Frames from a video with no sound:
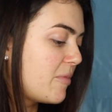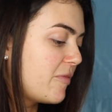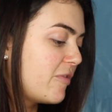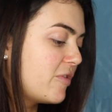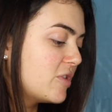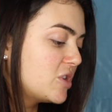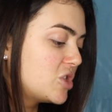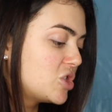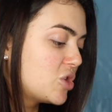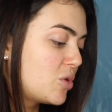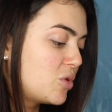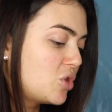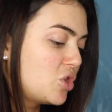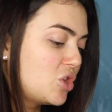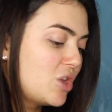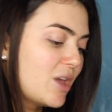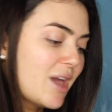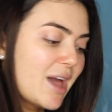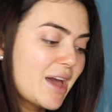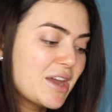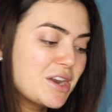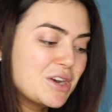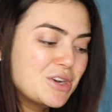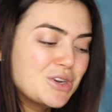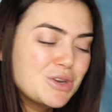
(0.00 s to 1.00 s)
for showing you
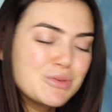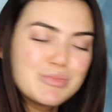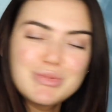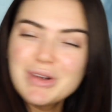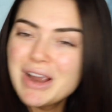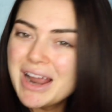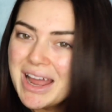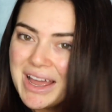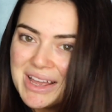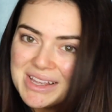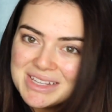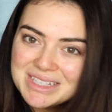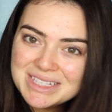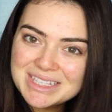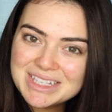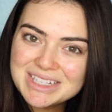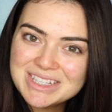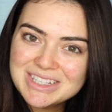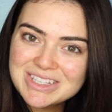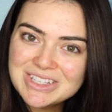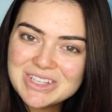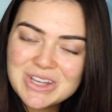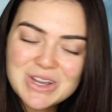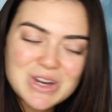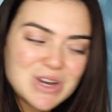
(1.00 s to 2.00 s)
how to do brows.
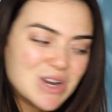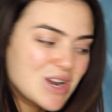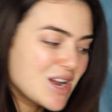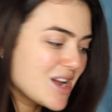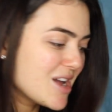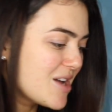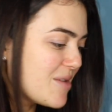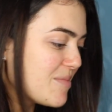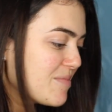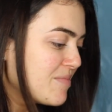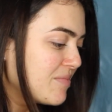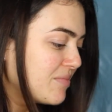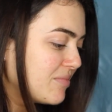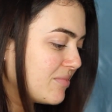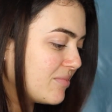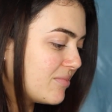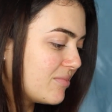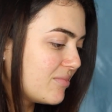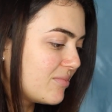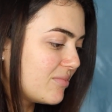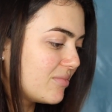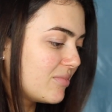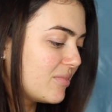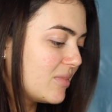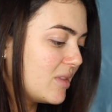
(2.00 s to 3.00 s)
So
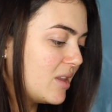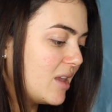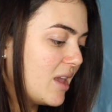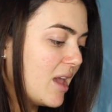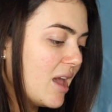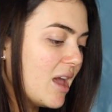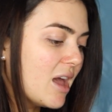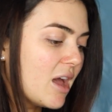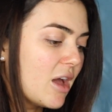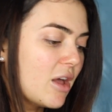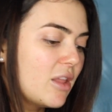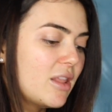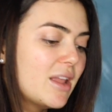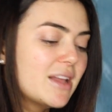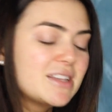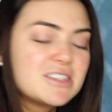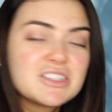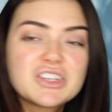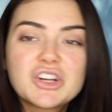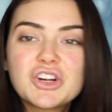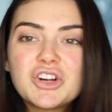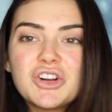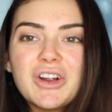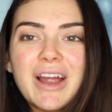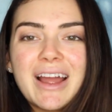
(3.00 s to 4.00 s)
yeah,
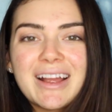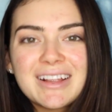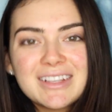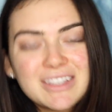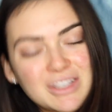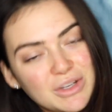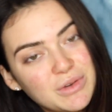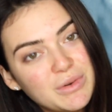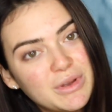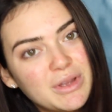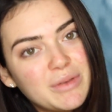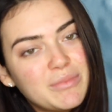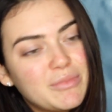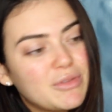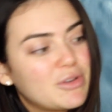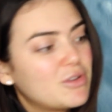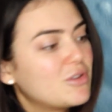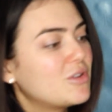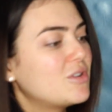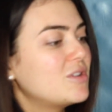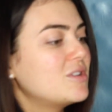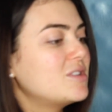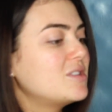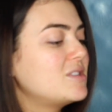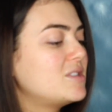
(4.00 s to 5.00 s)
let's crack to it
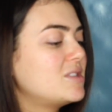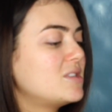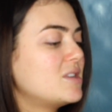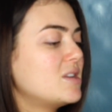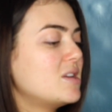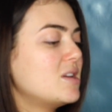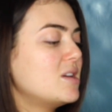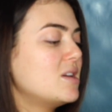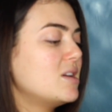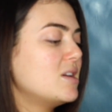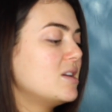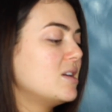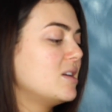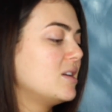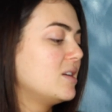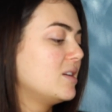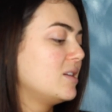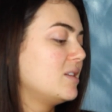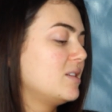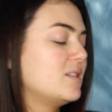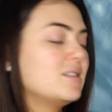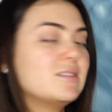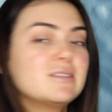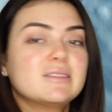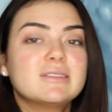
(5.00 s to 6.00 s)
because
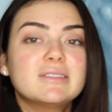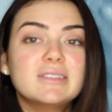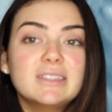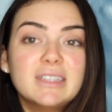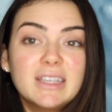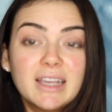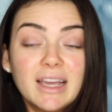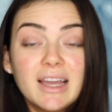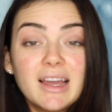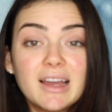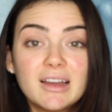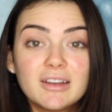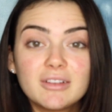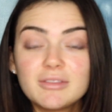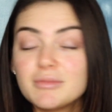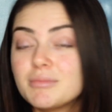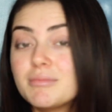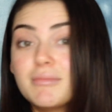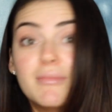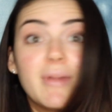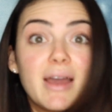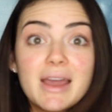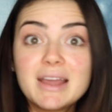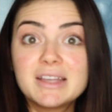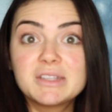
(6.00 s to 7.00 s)
yeah,
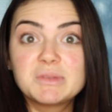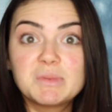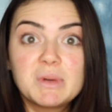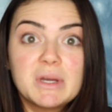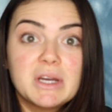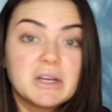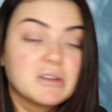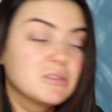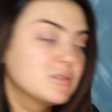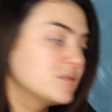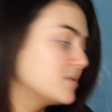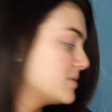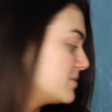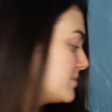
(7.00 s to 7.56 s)
may as well.